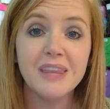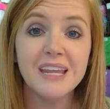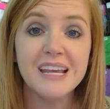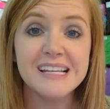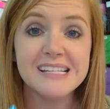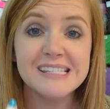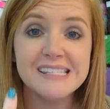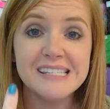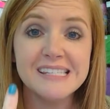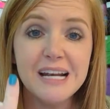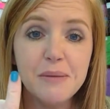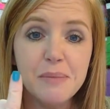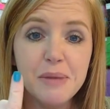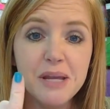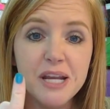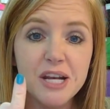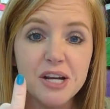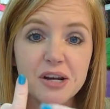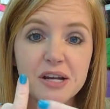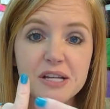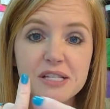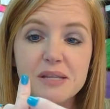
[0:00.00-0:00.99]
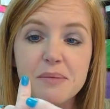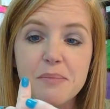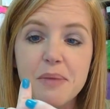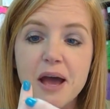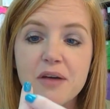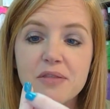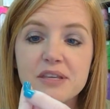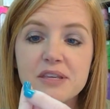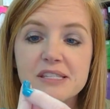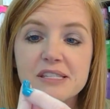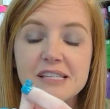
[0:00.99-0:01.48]
a centimeter is
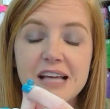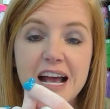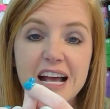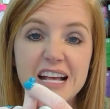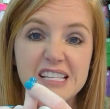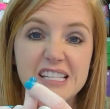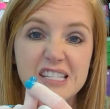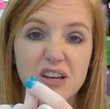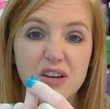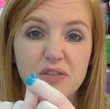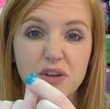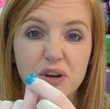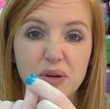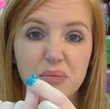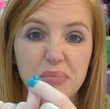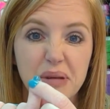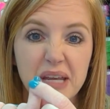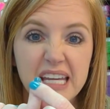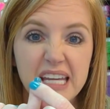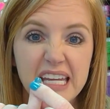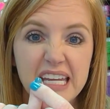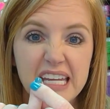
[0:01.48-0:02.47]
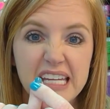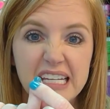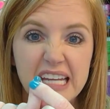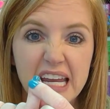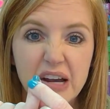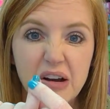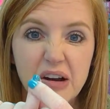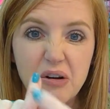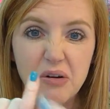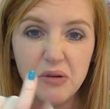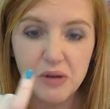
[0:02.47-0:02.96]
about the size of your pinky
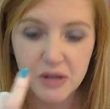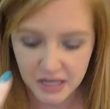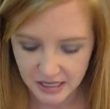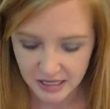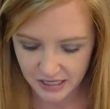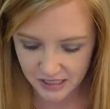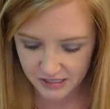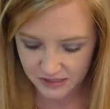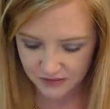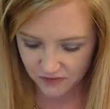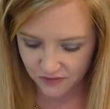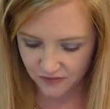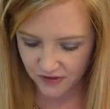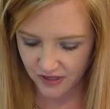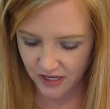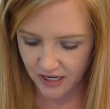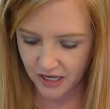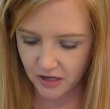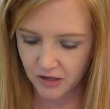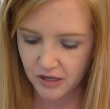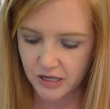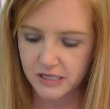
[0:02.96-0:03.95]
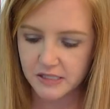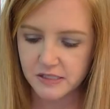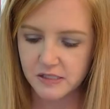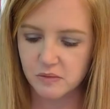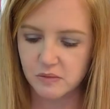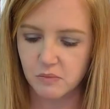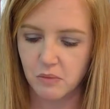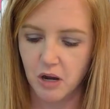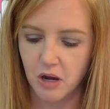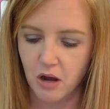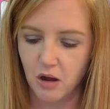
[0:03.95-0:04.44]
nail. It's very
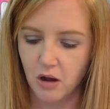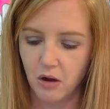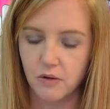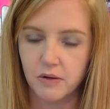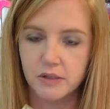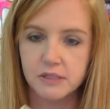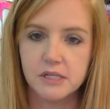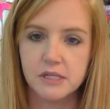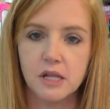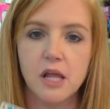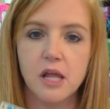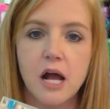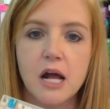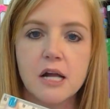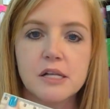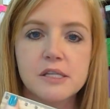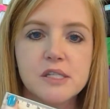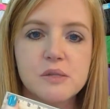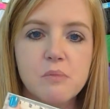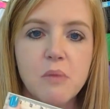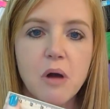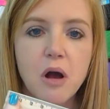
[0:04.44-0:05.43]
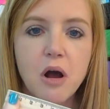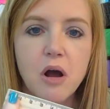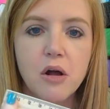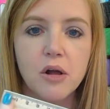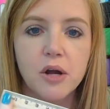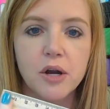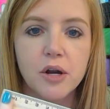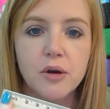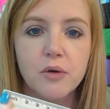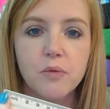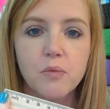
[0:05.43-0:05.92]
small. It's a lot
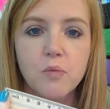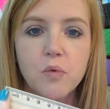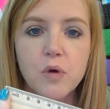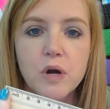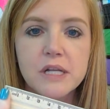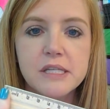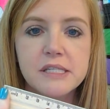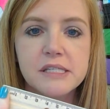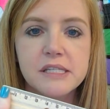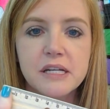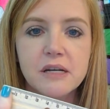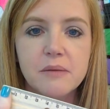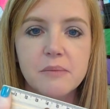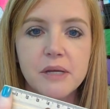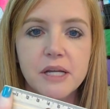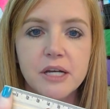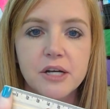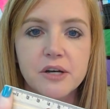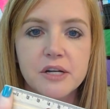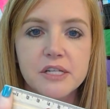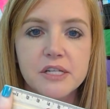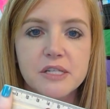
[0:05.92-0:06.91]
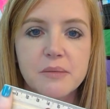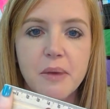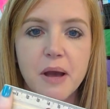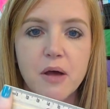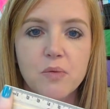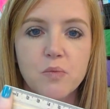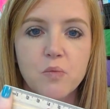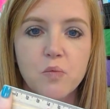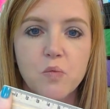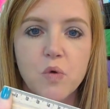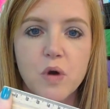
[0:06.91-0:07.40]
smaller. 1 centimeter is
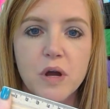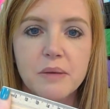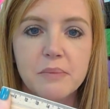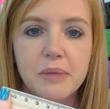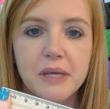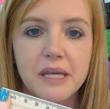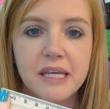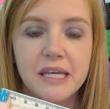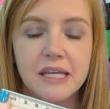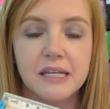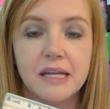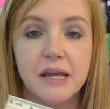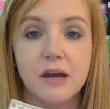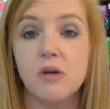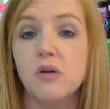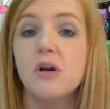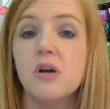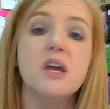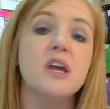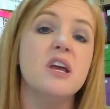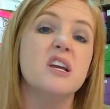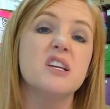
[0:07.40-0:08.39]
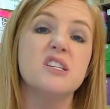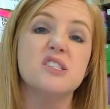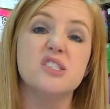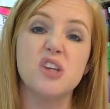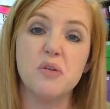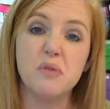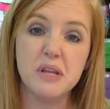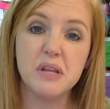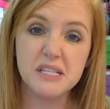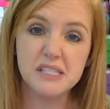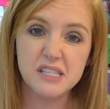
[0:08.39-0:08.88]
about 1 pinky nail. So
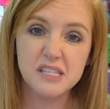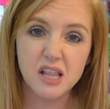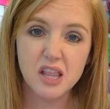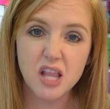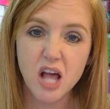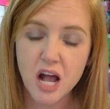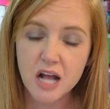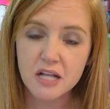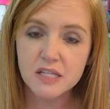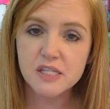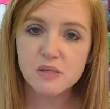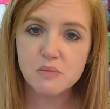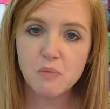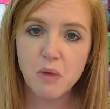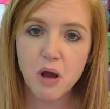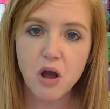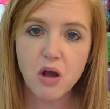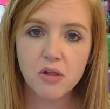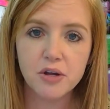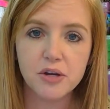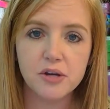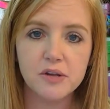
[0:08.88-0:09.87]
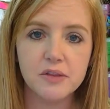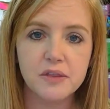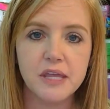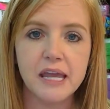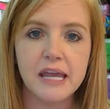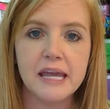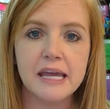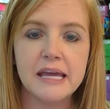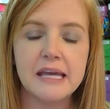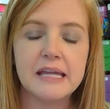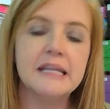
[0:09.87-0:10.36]
it's a lot smaller
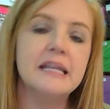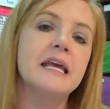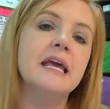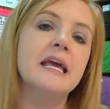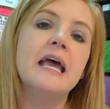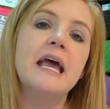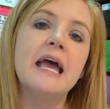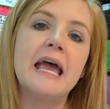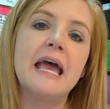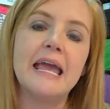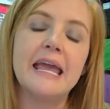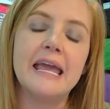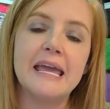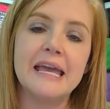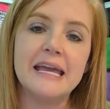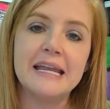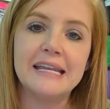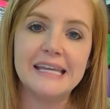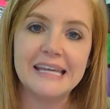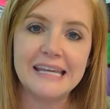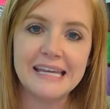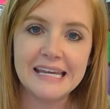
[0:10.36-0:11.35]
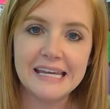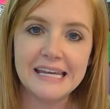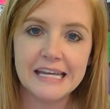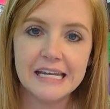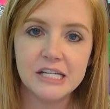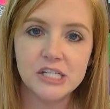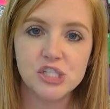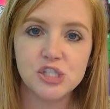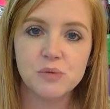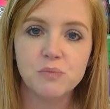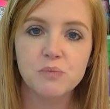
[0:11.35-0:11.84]
than an
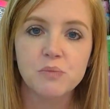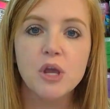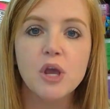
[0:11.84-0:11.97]
inch.